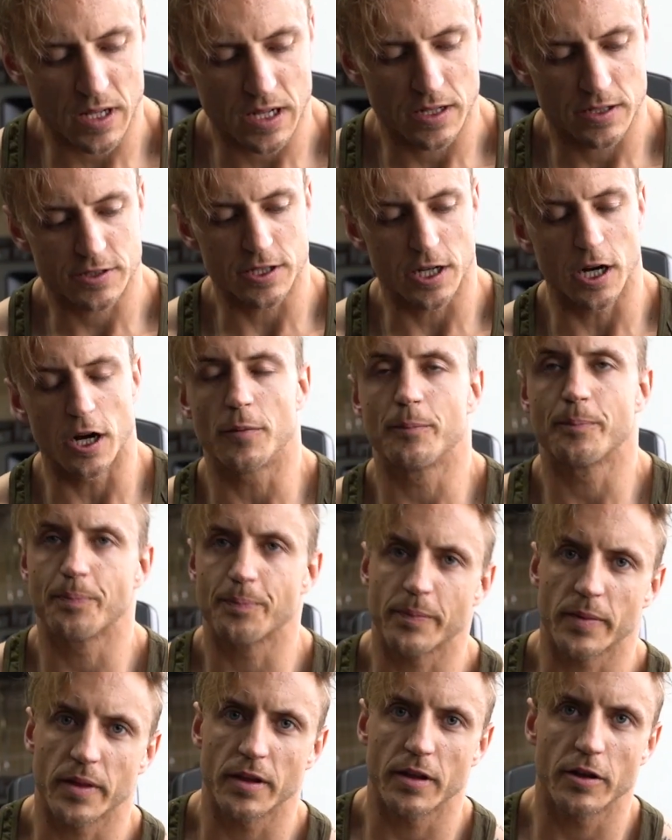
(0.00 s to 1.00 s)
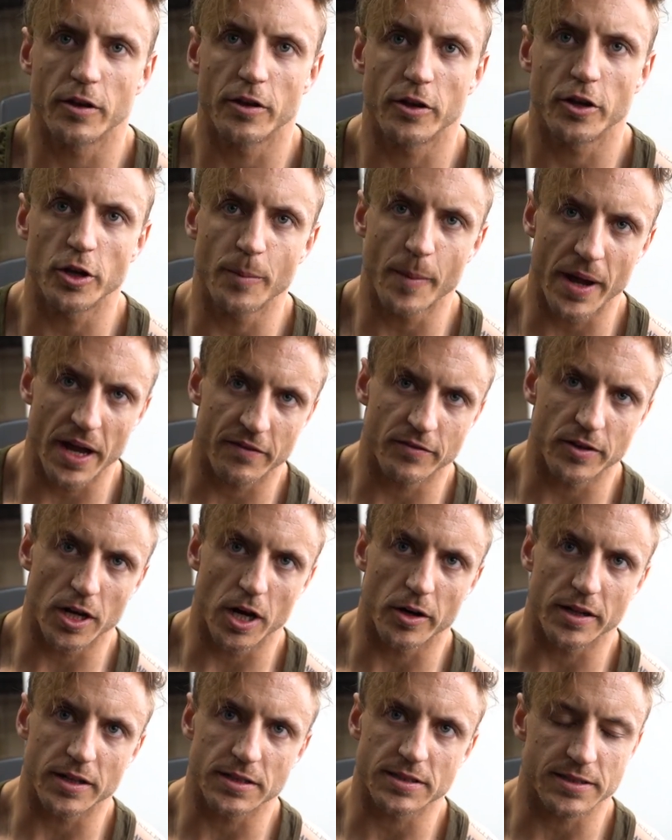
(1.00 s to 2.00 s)
So you may have
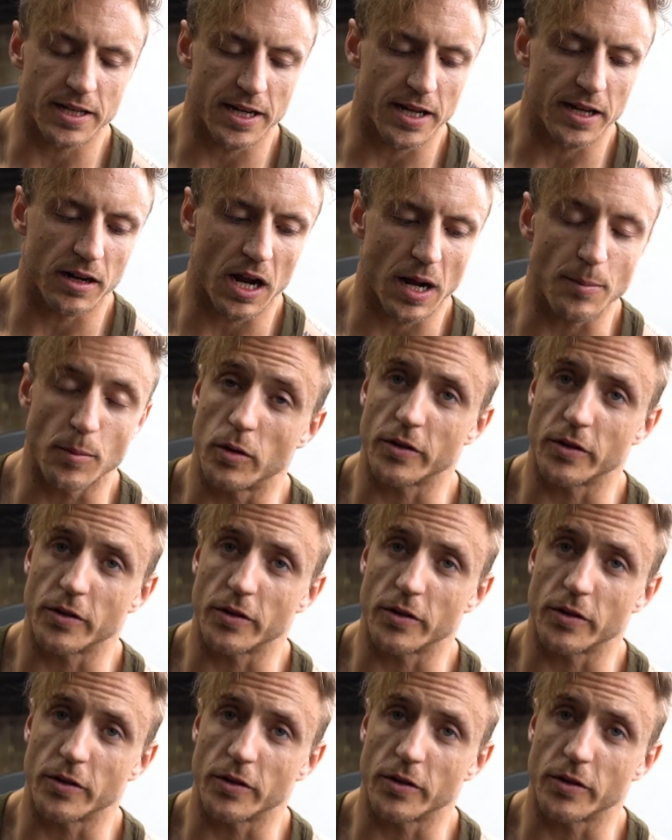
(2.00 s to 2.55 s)
noticed that I'm